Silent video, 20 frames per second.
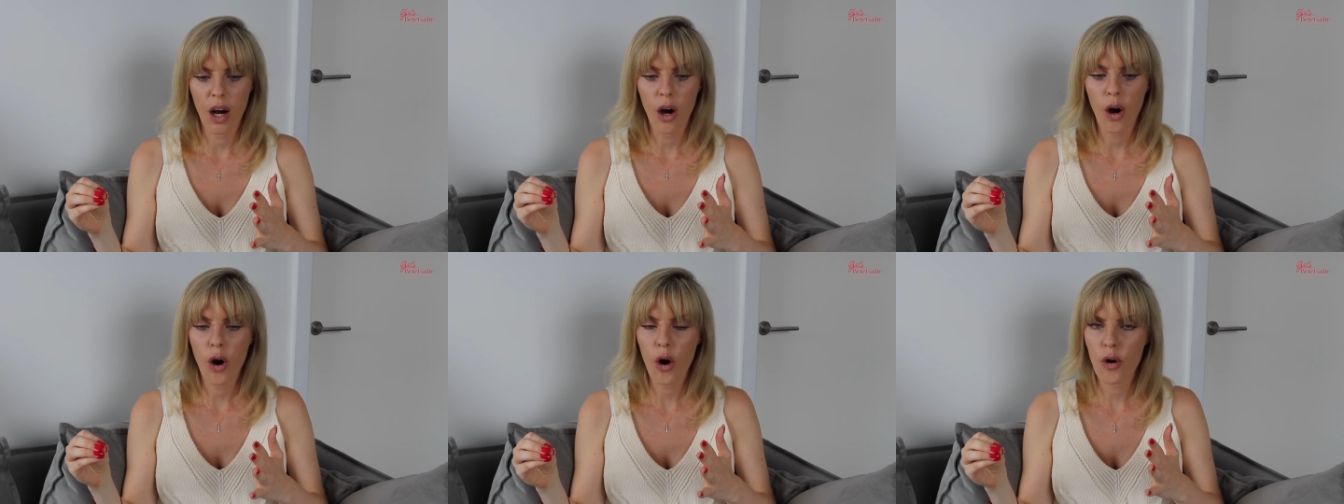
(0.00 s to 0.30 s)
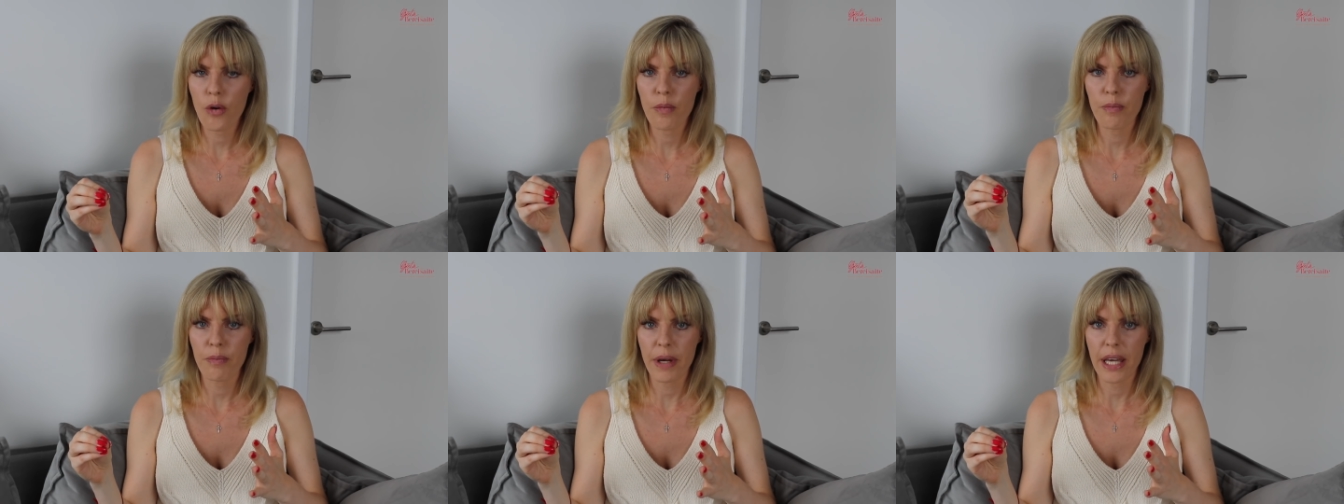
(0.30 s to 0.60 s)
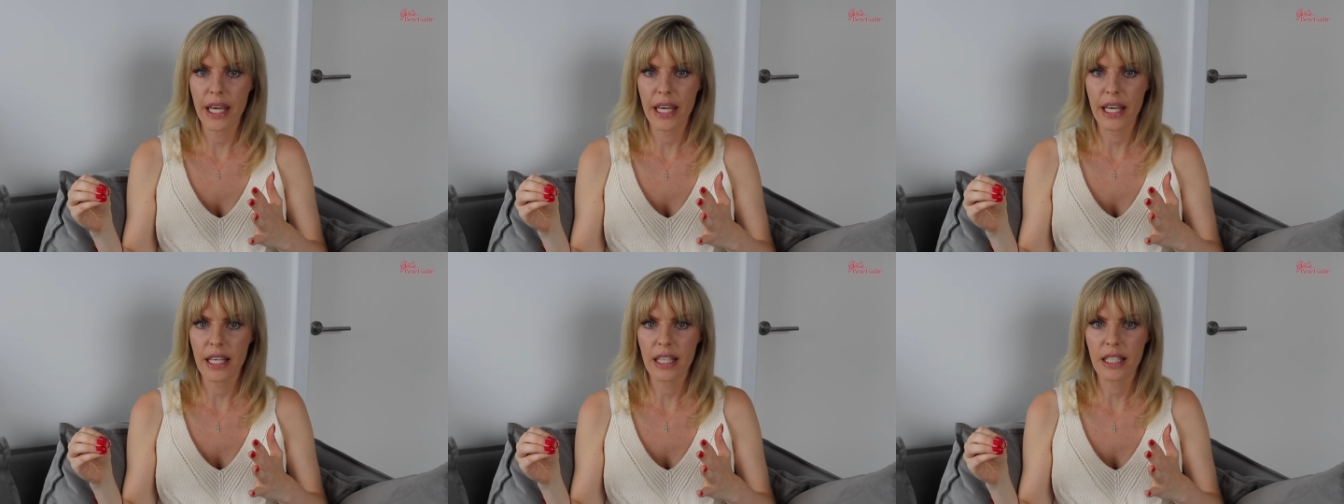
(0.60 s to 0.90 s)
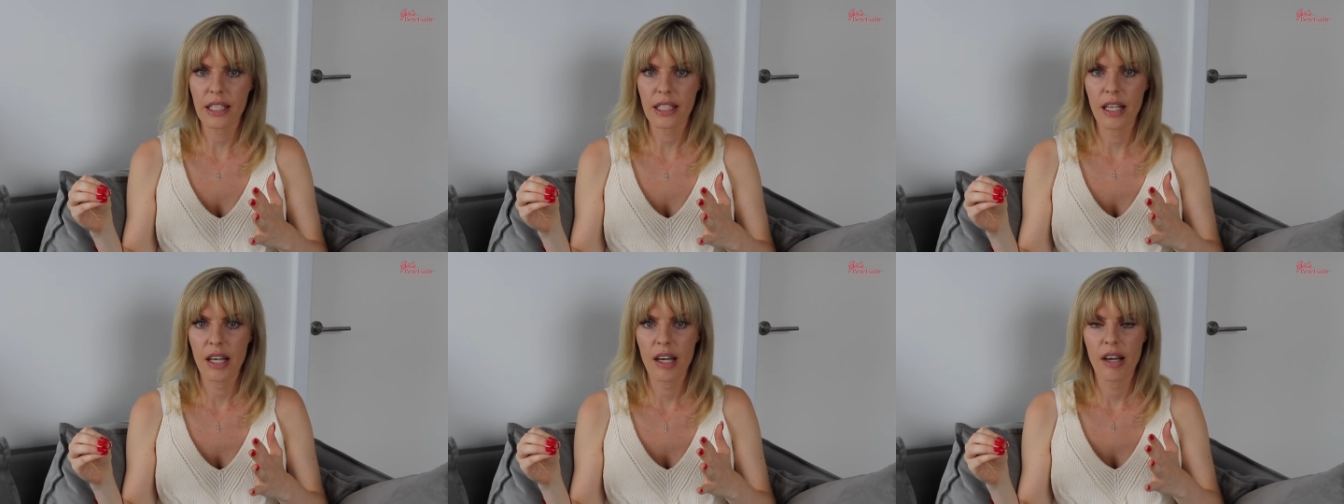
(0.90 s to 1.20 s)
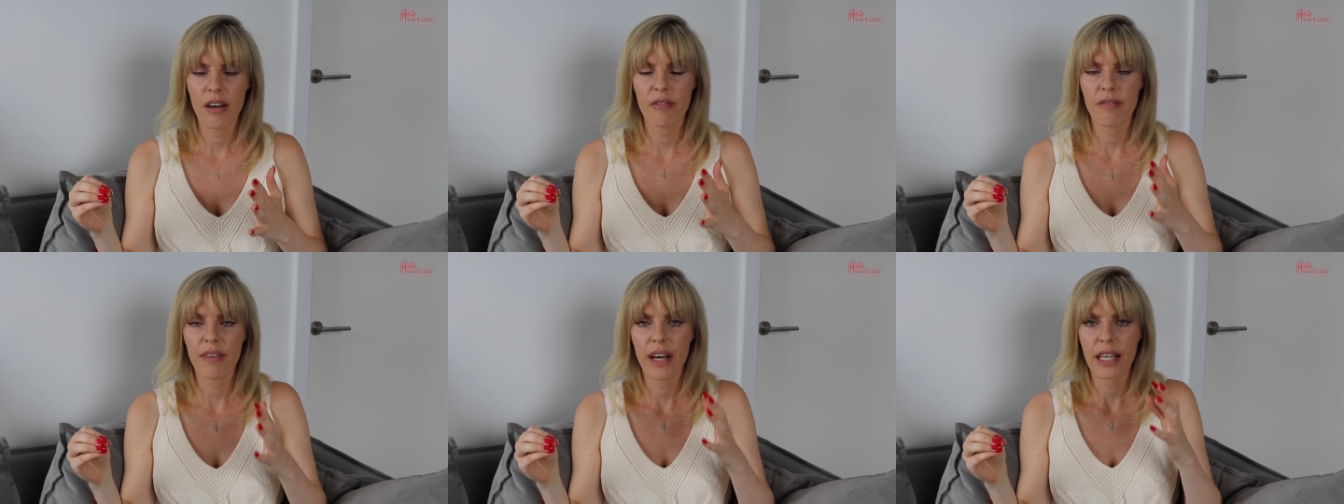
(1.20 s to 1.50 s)
hoping
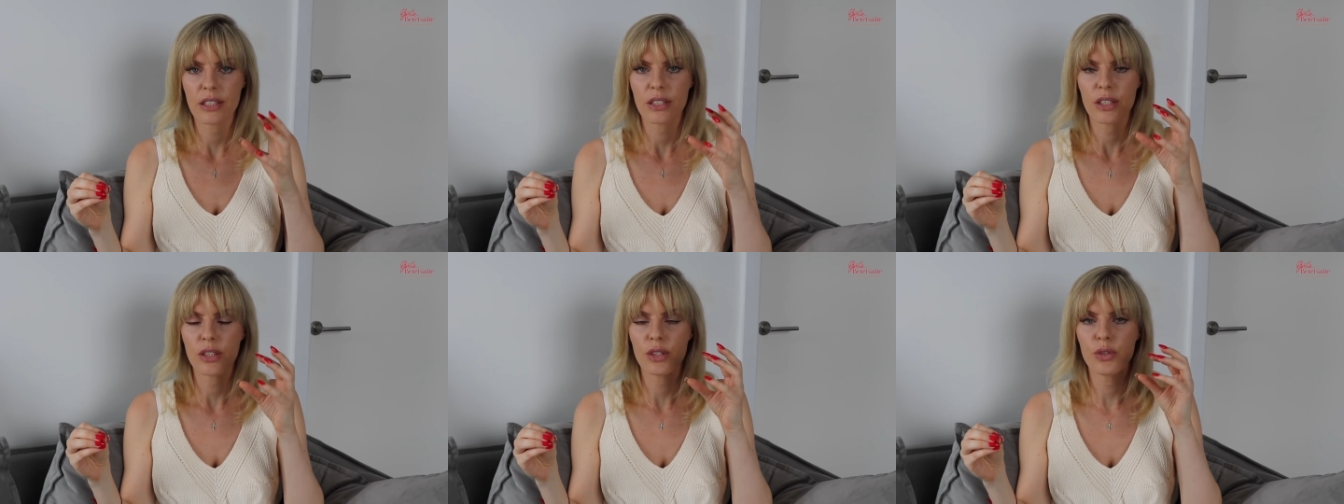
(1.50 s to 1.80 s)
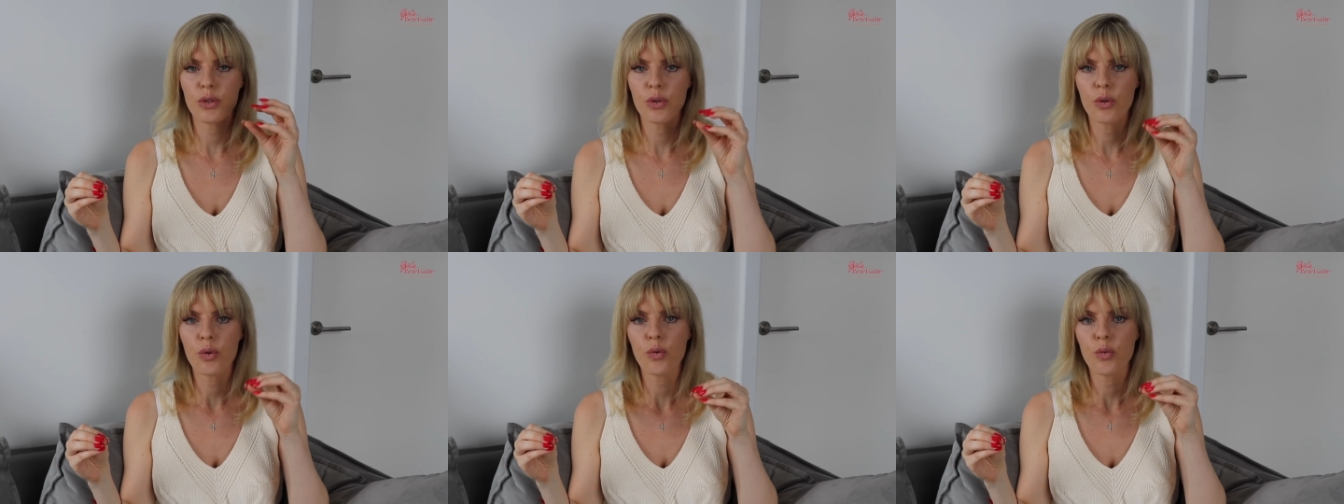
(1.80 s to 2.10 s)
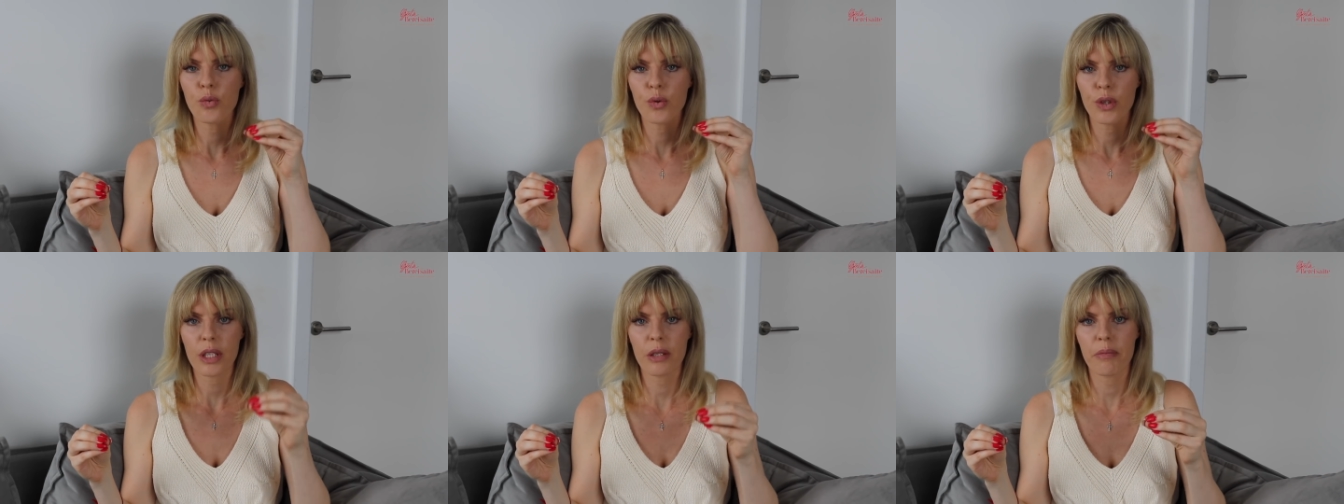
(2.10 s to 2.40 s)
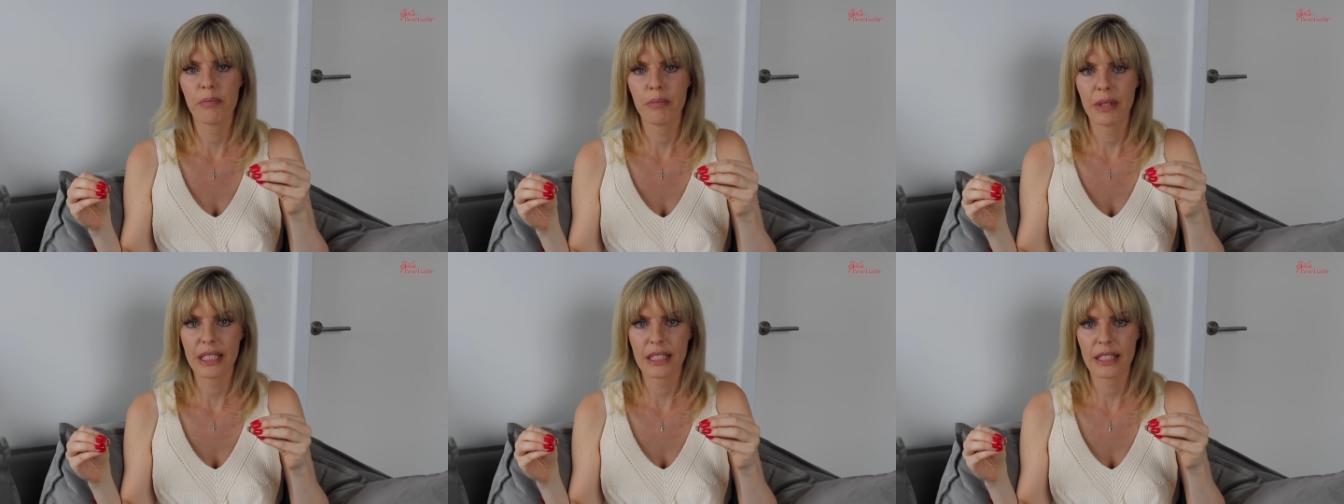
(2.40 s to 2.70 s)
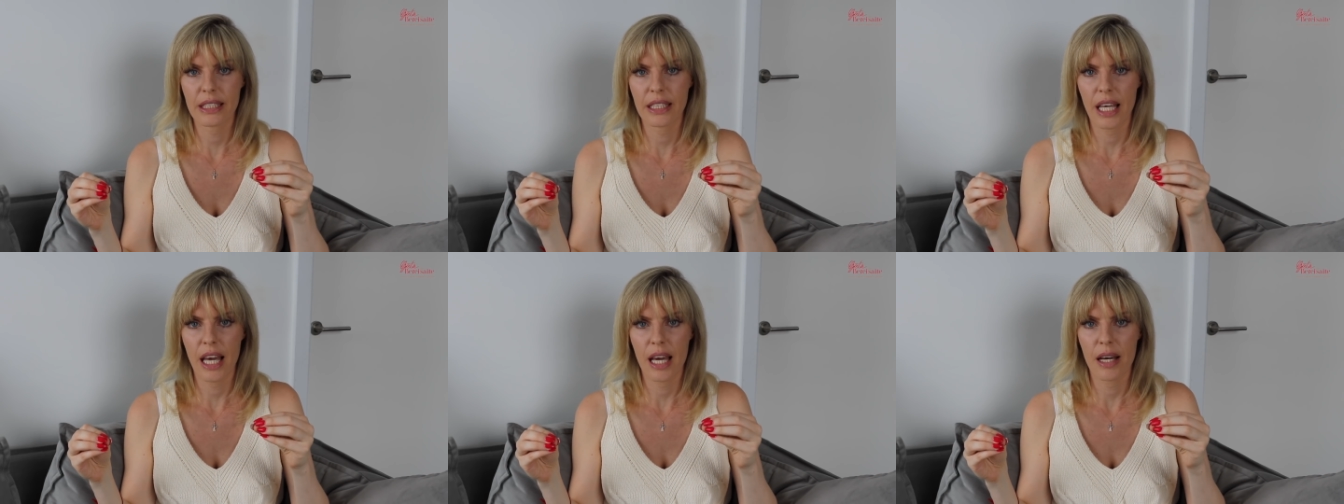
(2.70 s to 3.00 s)
that you will
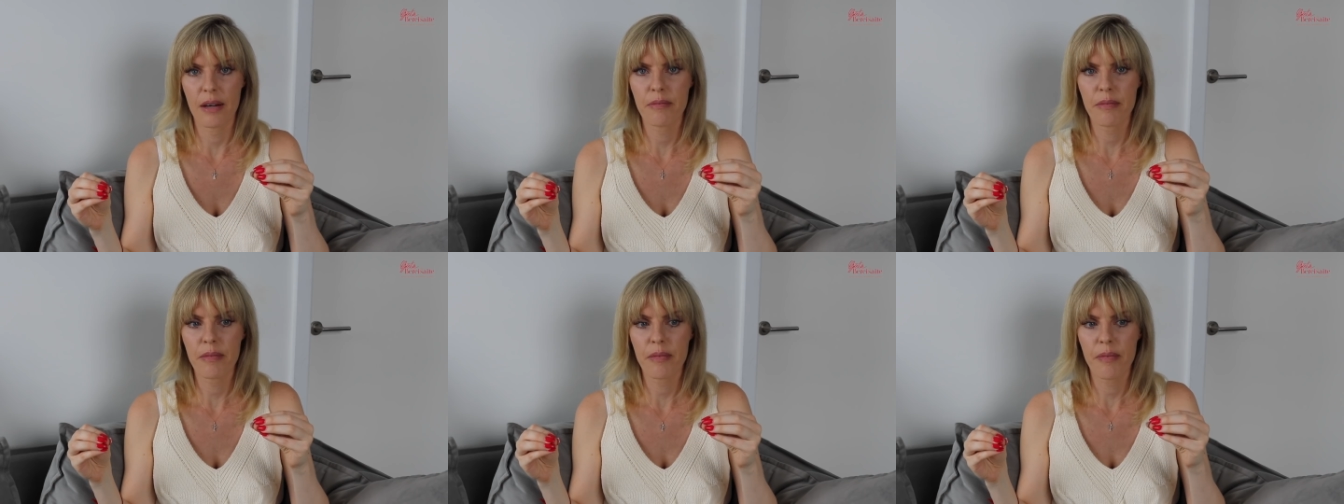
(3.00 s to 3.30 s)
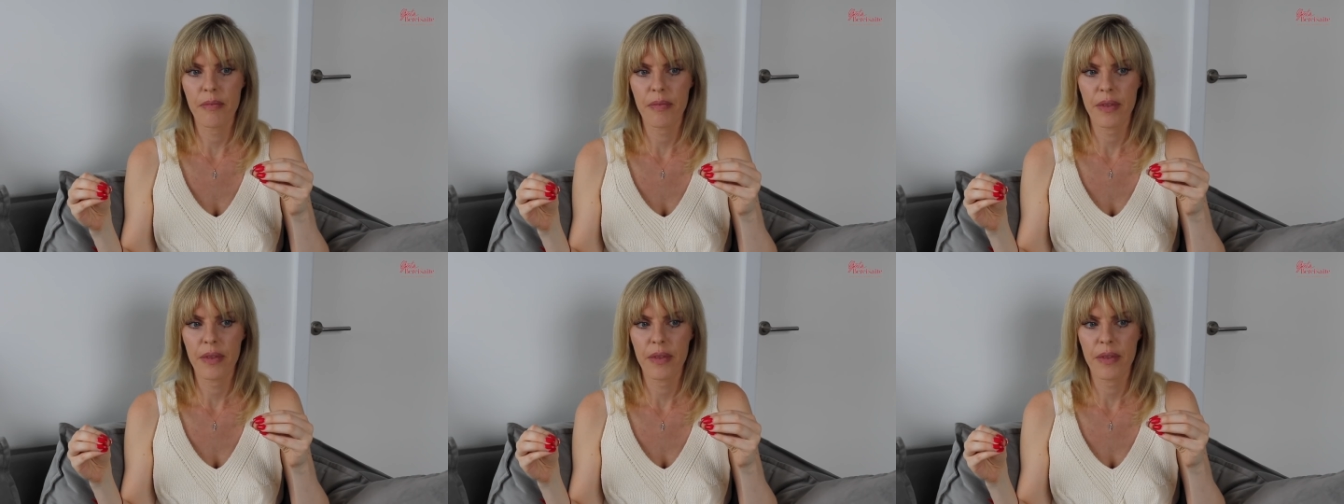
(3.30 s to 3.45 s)
miss him